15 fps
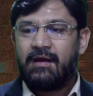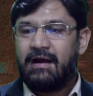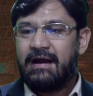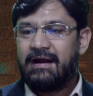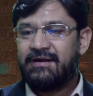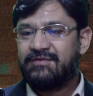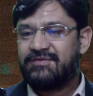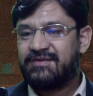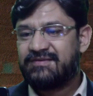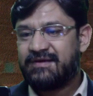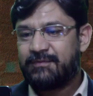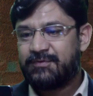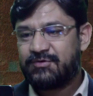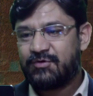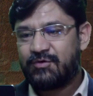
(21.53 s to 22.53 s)
and this
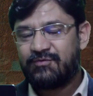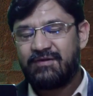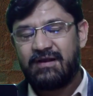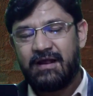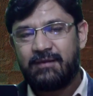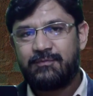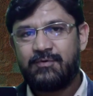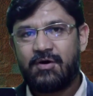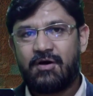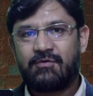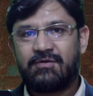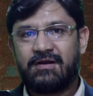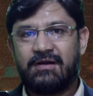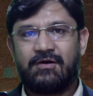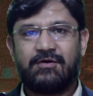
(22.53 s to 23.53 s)
episode will help you out
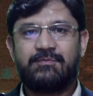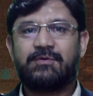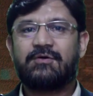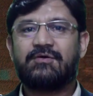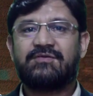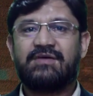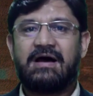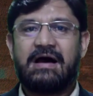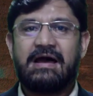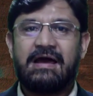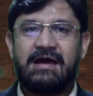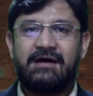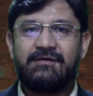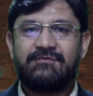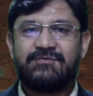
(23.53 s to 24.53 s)
a lot because I
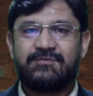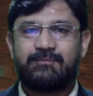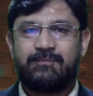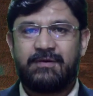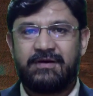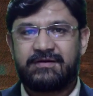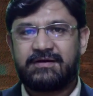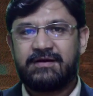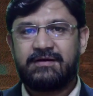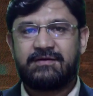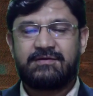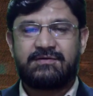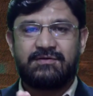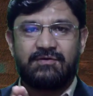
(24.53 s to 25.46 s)
have splitted